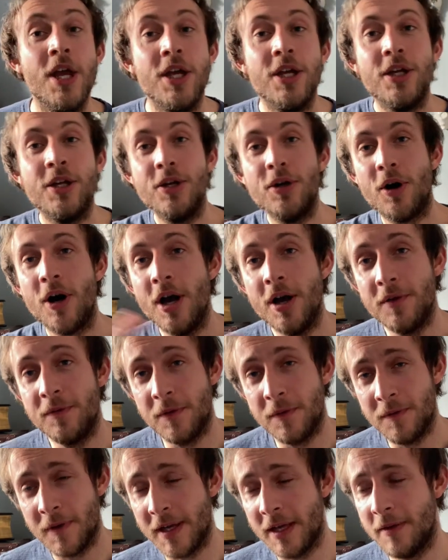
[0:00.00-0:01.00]
You're not
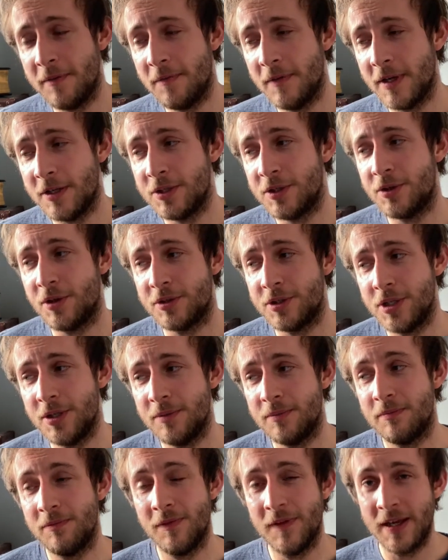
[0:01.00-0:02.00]
overthinking things, you're not
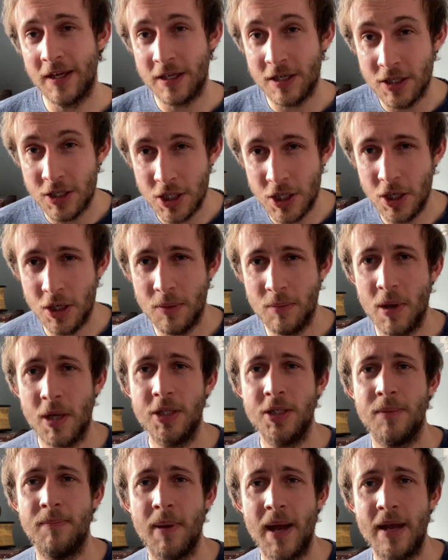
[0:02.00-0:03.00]
thinking too
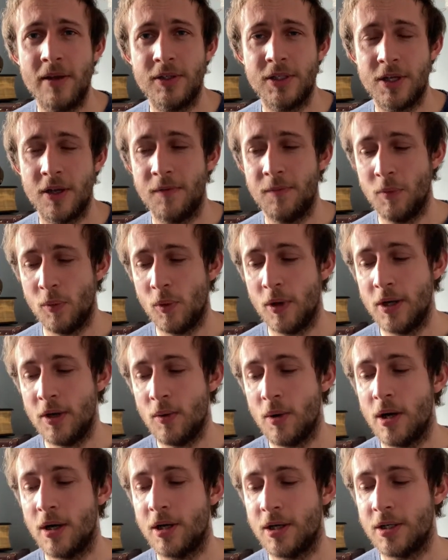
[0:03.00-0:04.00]
much about stuff, but what you
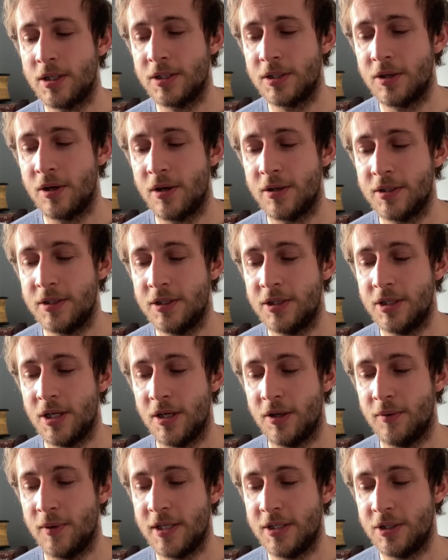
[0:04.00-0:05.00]
are going to start to
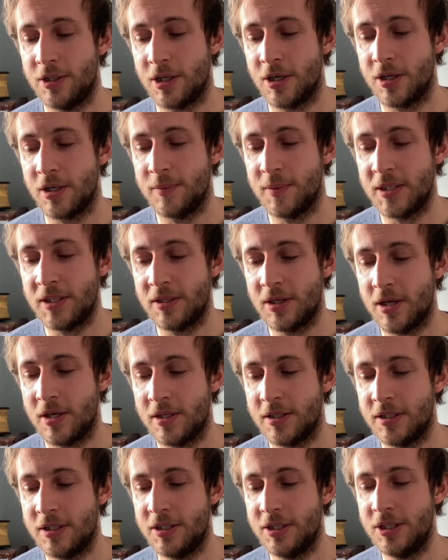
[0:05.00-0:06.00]
do is you're going to
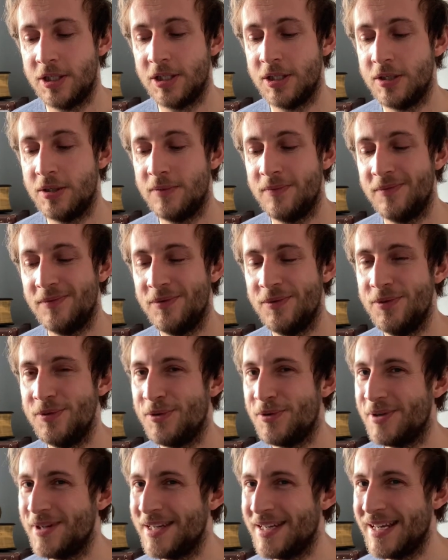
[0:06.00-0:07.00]
start to
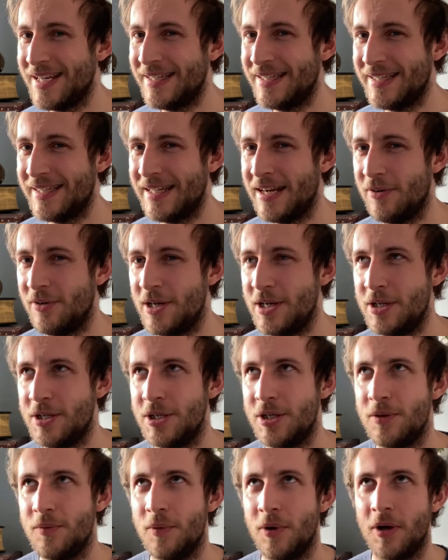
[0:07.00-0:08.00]
not necessarily
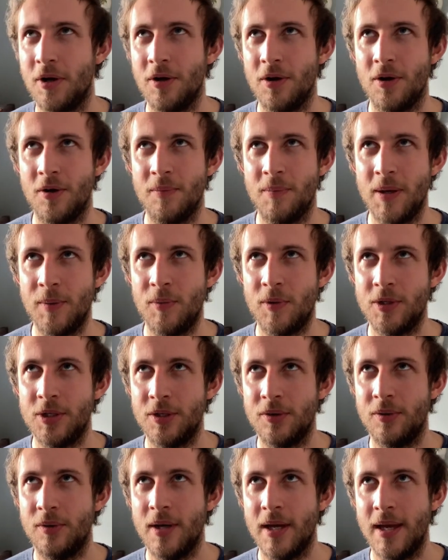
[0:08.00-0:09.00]
do what a lot of people
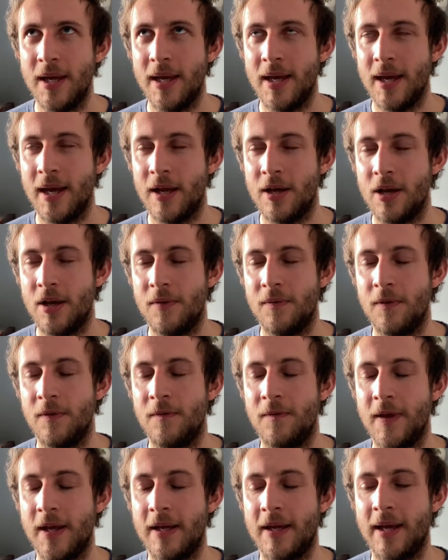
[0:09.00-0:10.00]
do and
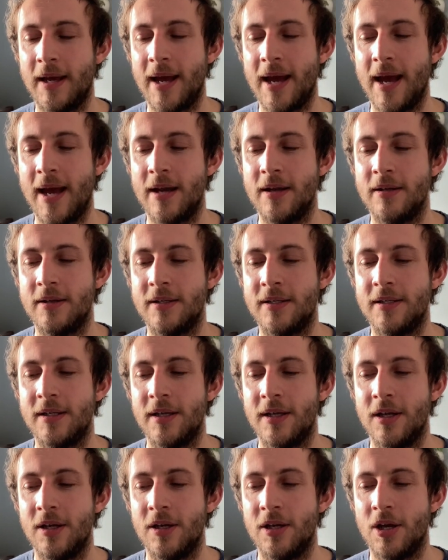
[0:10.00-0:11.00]
overthink and
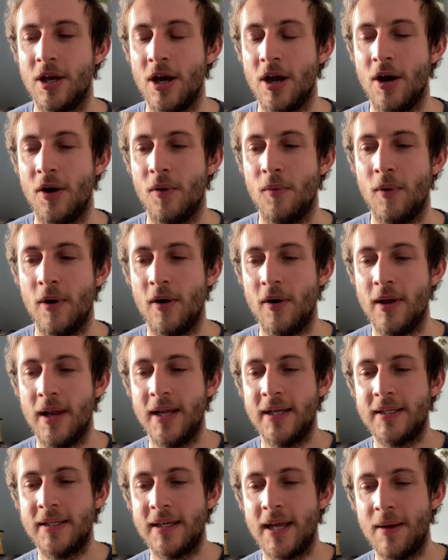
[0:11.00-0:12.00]
go, well,
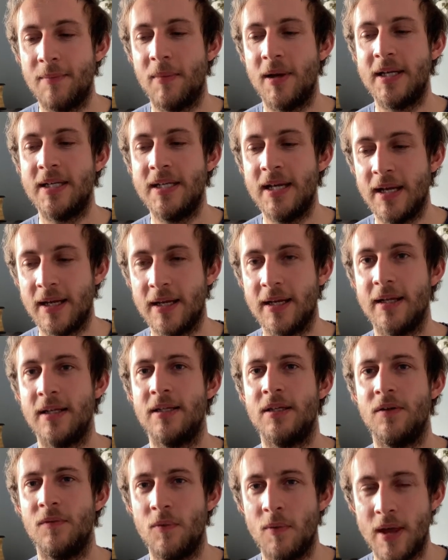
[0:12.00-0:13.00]
let's get my tick
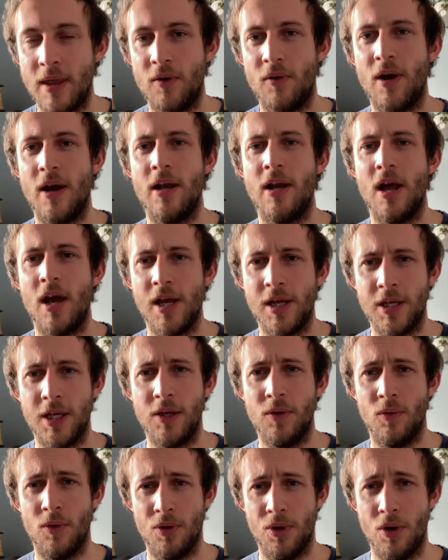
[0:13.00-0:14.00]
list of whether I like
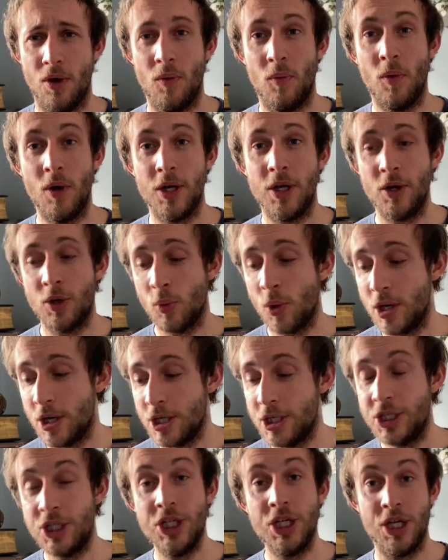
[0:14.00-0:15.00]
you or not. What you're going
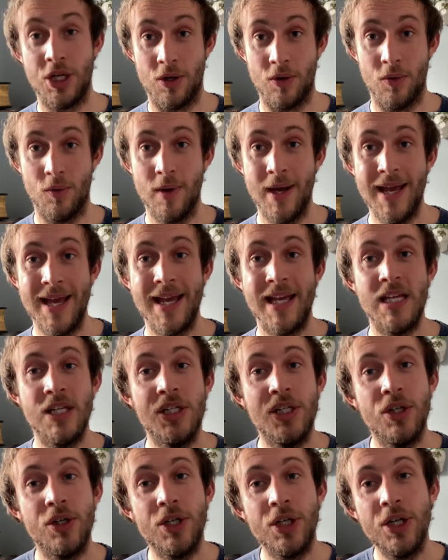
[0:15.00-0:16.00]
to do is
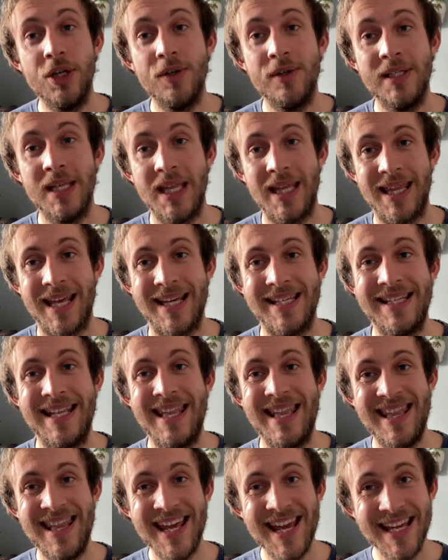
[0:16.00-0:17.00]
you're using this.
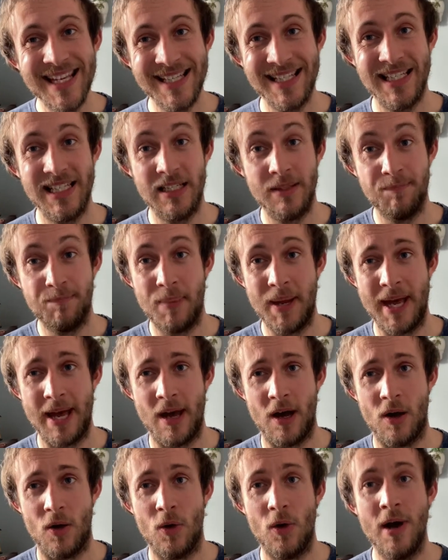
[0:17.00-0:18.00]
This
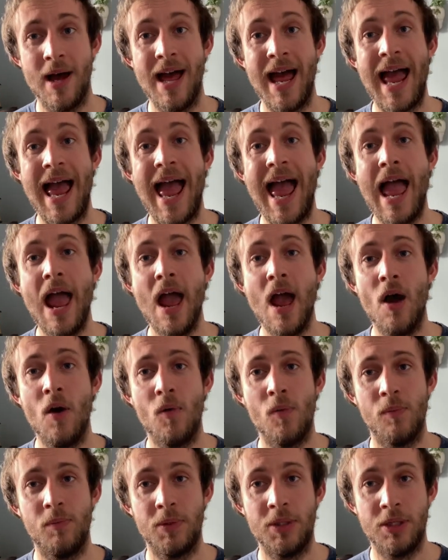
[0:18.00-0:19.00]
spell
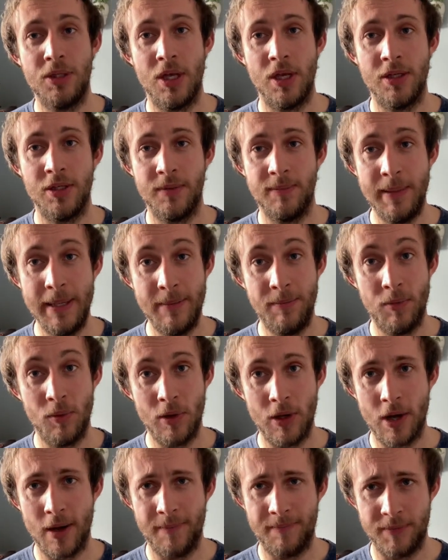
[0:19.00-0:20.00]
helped those people
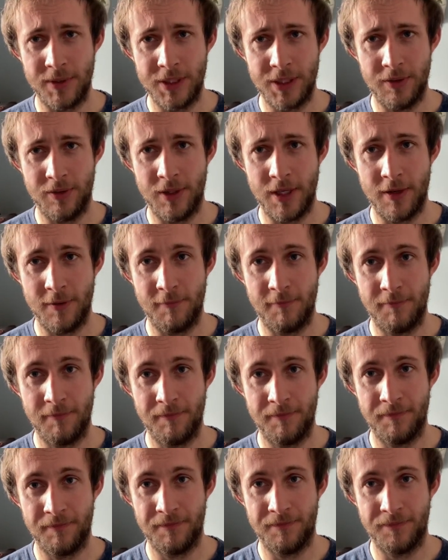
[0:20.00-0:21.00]
come to you.
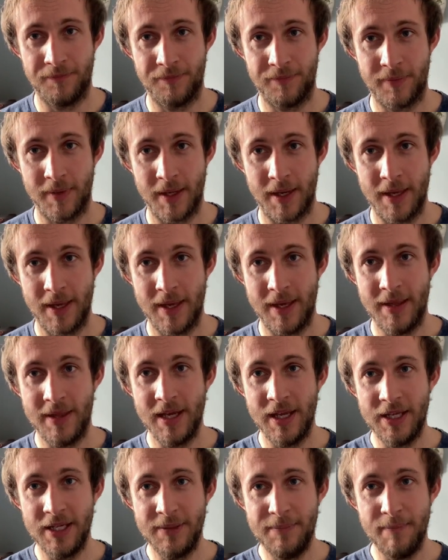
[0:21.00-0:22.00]

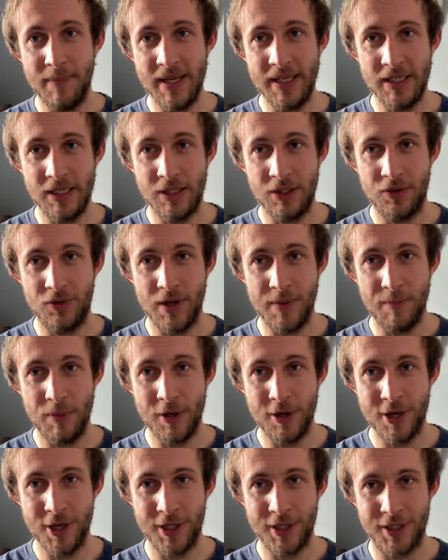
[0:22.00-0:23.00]
This mystery
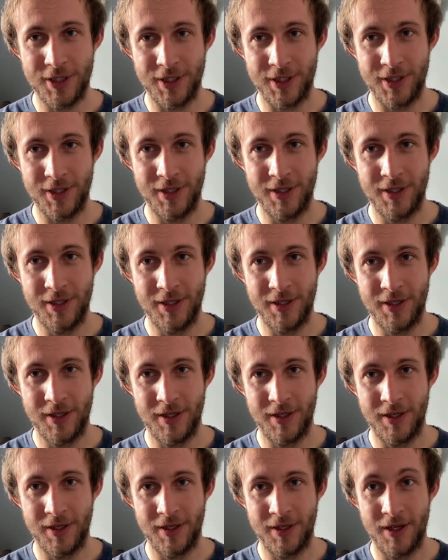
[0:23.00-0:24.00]
person
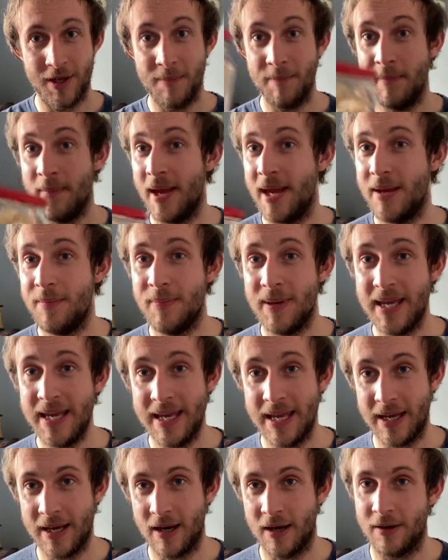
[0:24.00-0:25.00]
may be
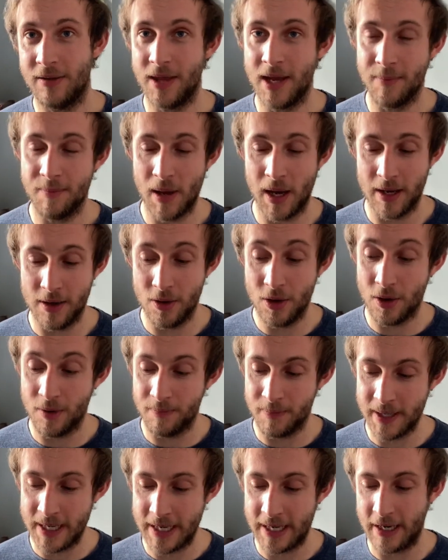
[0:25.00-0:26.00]
here, they may not
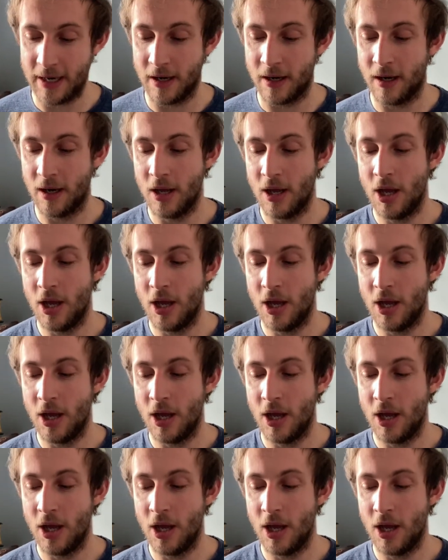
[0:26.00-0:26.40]
be here.